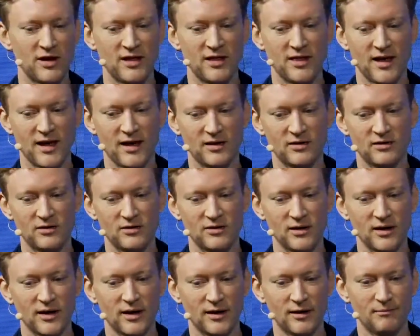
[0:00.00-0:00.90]
that
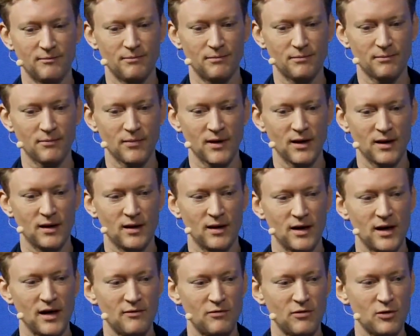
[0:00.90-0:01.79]

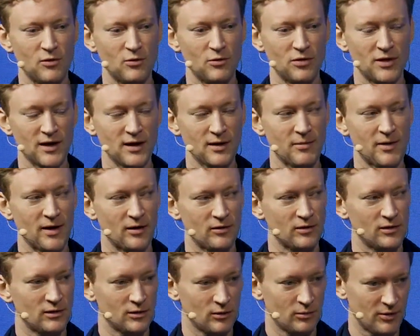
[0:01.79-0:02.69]
if you think about
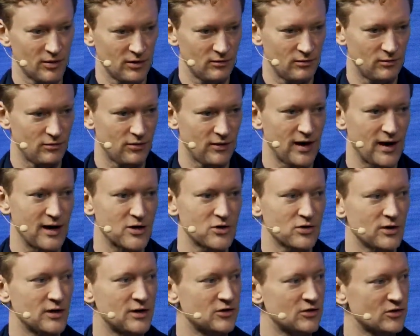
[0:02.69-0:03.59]
a little bit financial
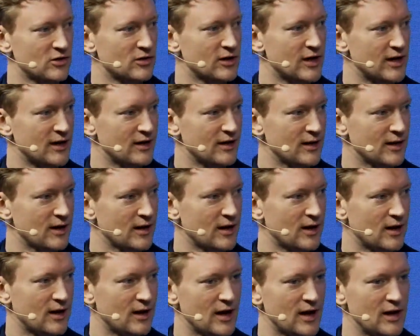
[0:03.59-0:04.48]
history
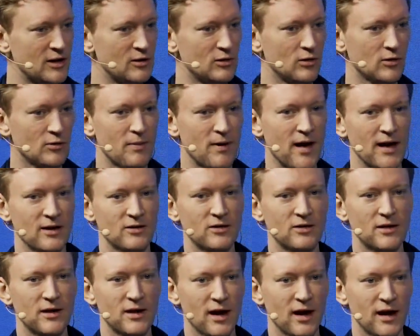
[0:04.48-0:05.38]
and you look back to
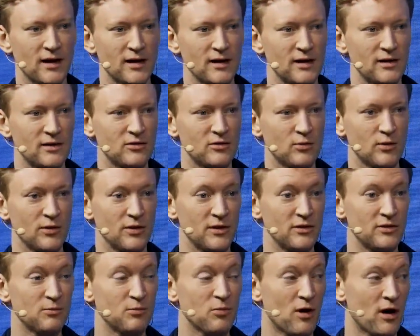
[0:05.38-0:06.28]
the 90s when
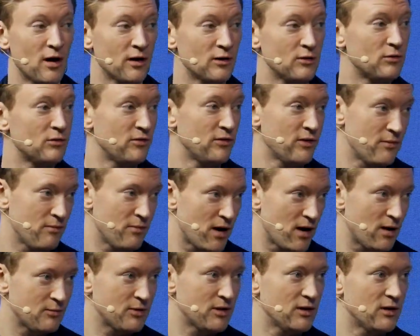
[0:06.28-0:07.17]
this product was very
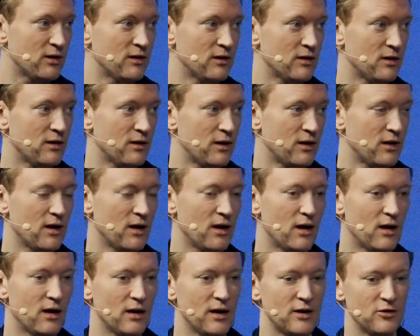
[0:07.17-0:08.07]
popular
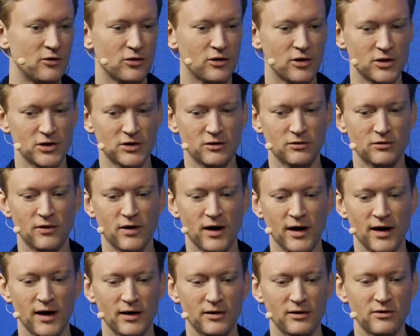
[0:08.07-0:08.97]
in traditional
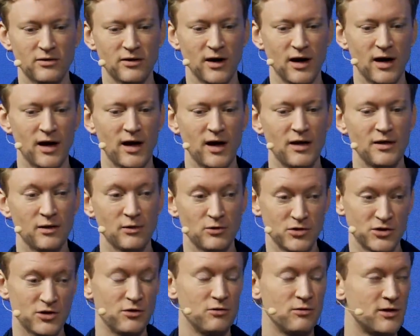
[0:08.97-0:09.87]
finance, there
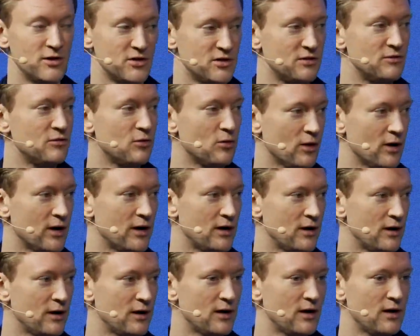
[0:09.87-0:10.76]
was good reason for it.
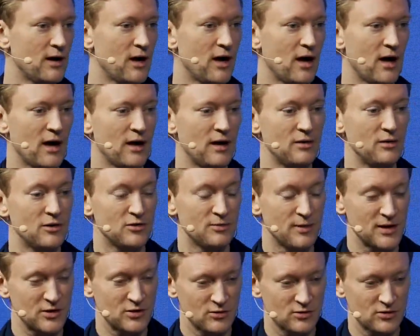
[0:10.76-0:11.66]
The
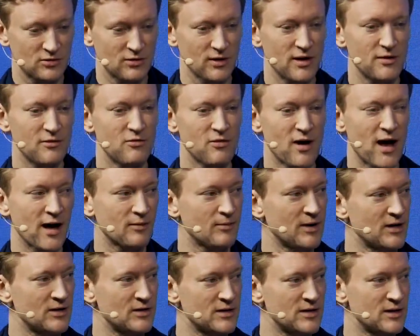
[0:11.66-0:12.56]
space was very
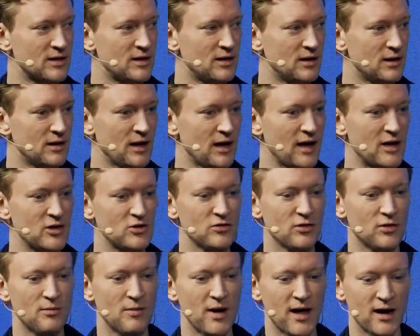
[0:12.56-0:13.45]
fragmented. Hedge
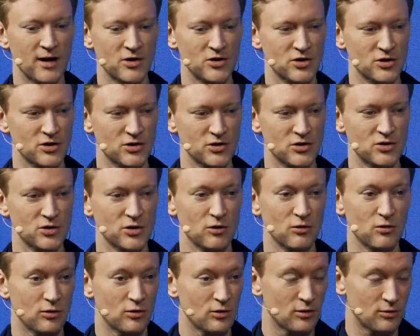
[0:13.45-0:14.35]
fund managers
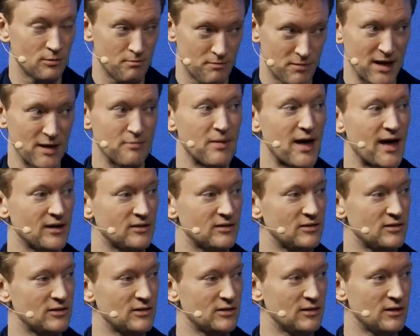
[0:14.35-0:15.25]
took big
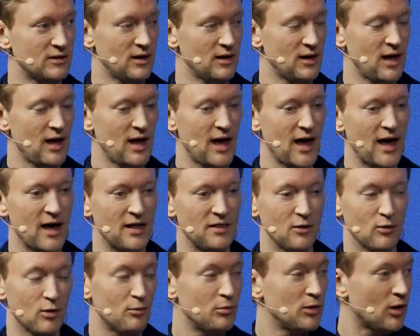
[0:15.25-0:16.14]
bets, and
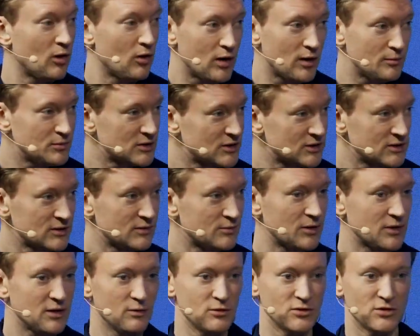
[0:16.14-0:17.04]
there were blow-ups,
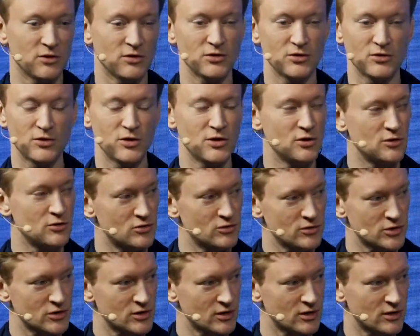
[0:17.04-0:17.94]
but there was also huge
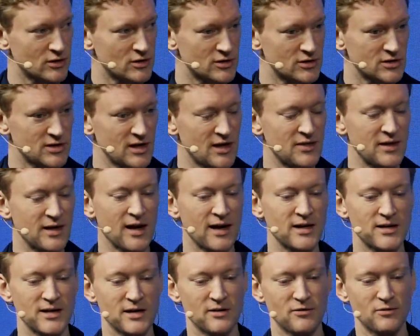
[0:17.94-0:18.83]
returns. And the
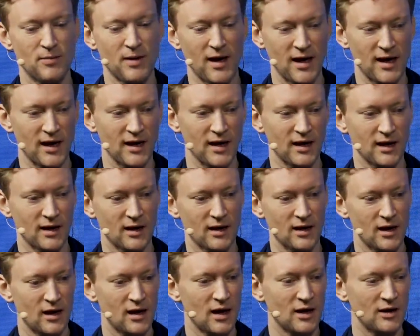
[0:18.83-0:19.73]
idea of paying
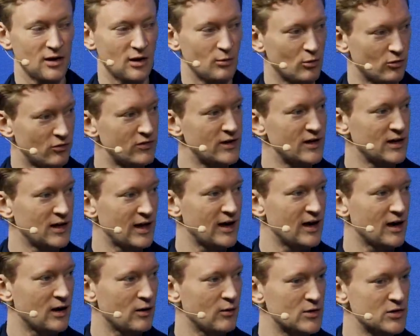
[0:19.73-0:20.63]
a double fee
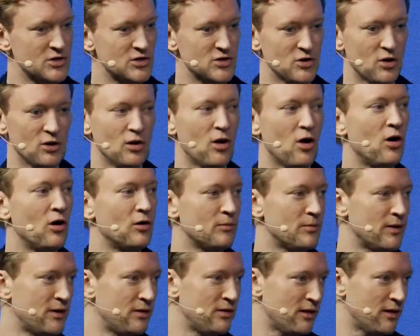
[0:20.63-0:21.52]
layer, which has long
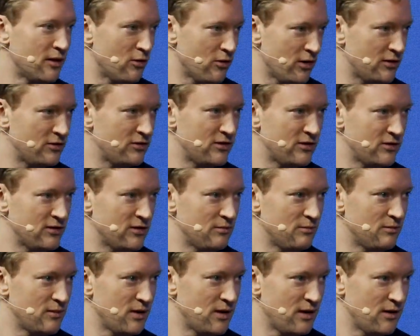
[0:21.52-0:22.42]
been the
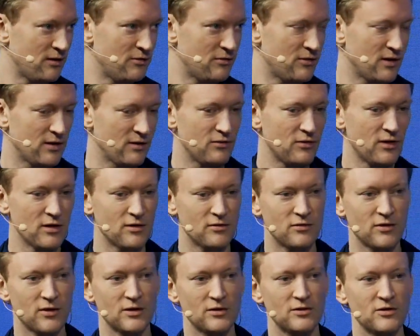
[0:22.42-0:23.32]
criticism of
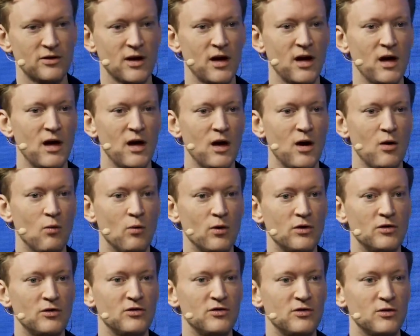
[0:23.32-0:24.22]
fund-of-funds,
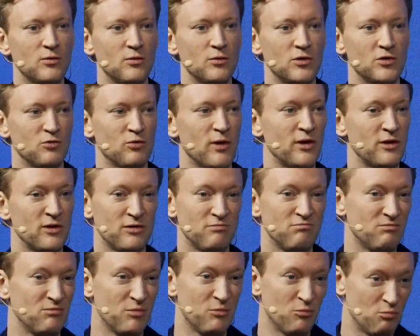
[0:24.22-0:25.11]
was rendered
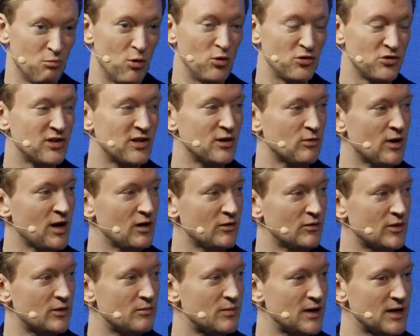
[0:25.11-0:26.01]
mostly
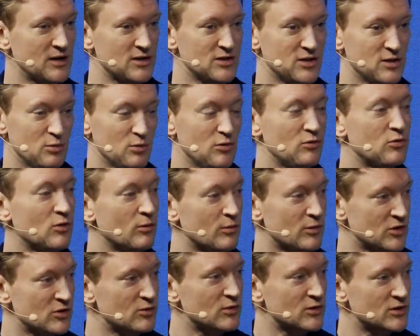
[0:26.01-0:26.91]
relevant because the
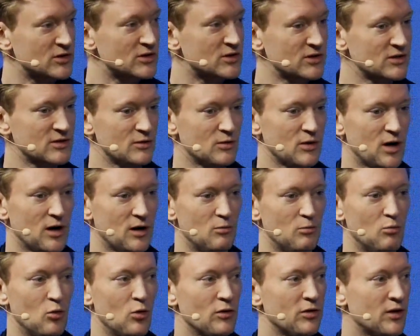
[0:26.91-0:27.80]
performance was
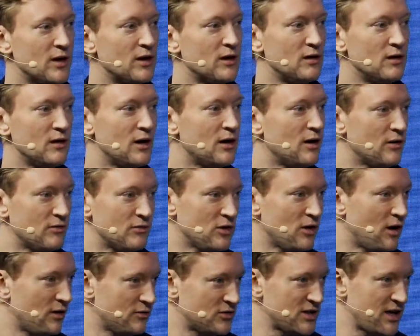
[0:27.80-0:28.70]
more than enough to
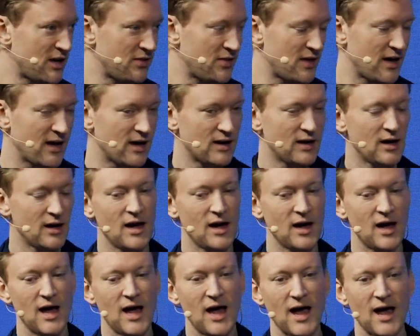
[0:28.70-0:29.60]
offset that.
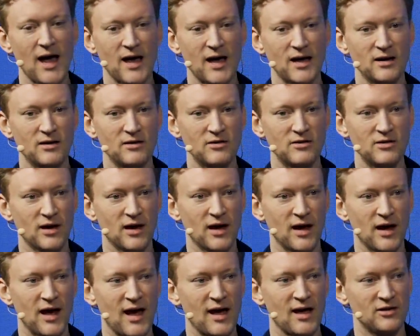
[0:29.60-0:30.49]
And
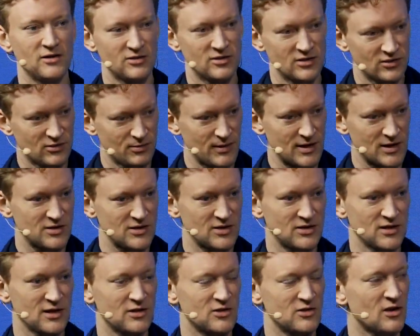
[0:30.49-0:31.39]
as the space has
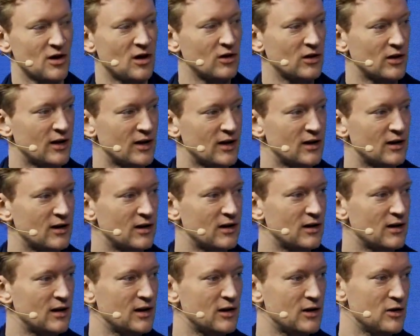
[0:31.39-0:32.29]
consolidated
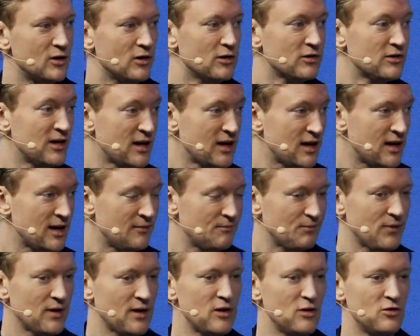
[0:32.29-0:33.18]
in New York City,
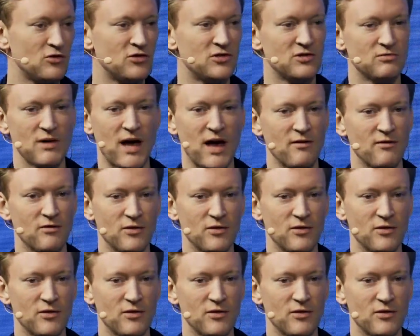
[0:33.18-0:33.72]
you have a